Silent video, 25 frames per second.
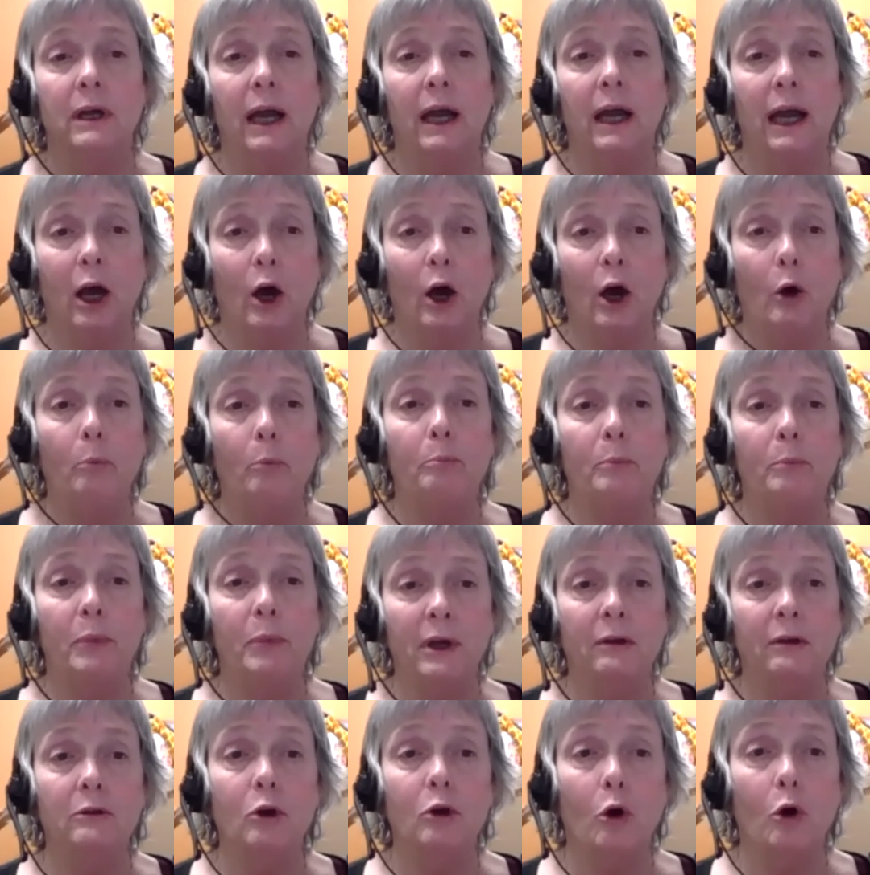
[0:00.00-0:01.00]
help
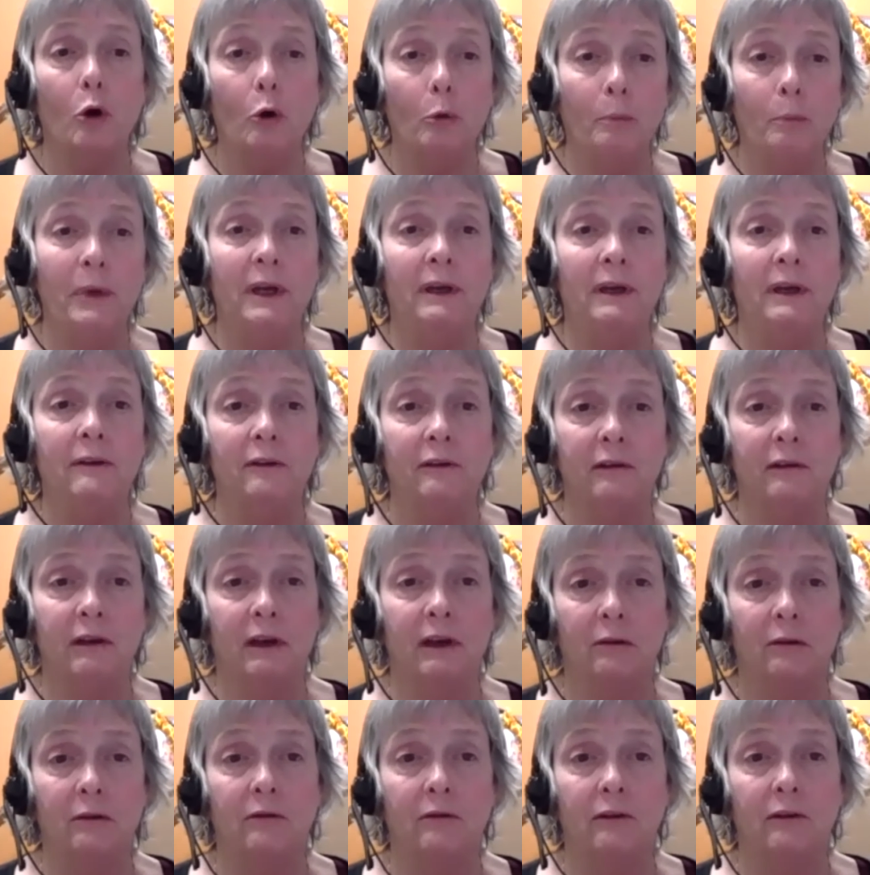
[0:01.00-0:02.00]
build coping
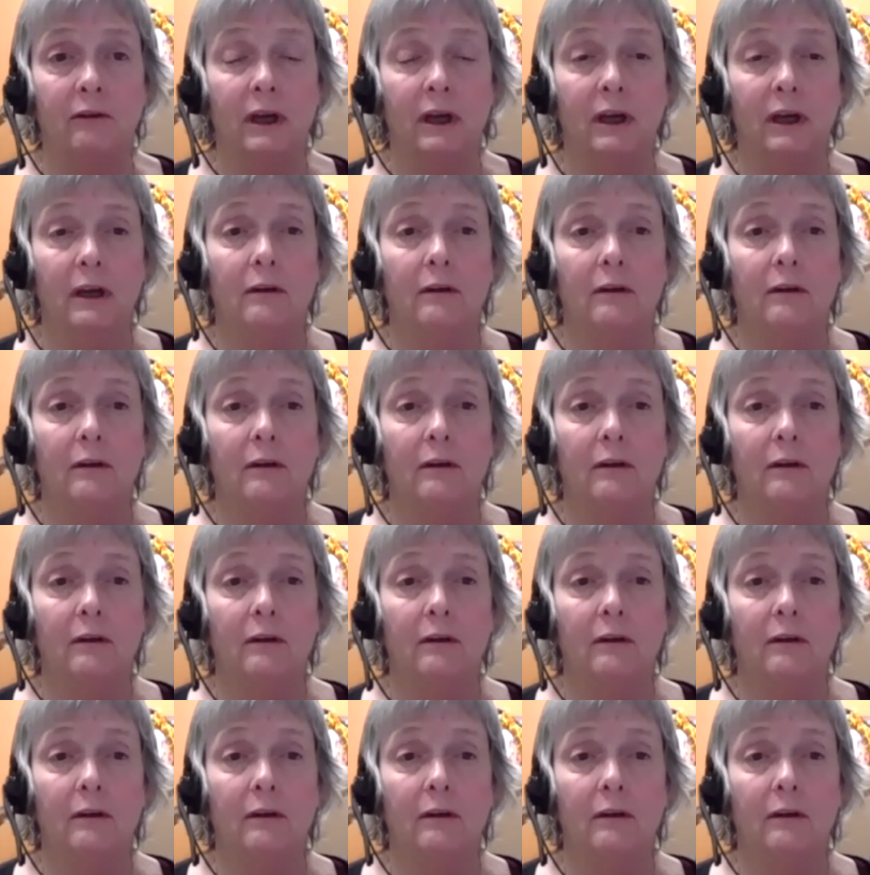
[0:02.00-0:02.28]
skills.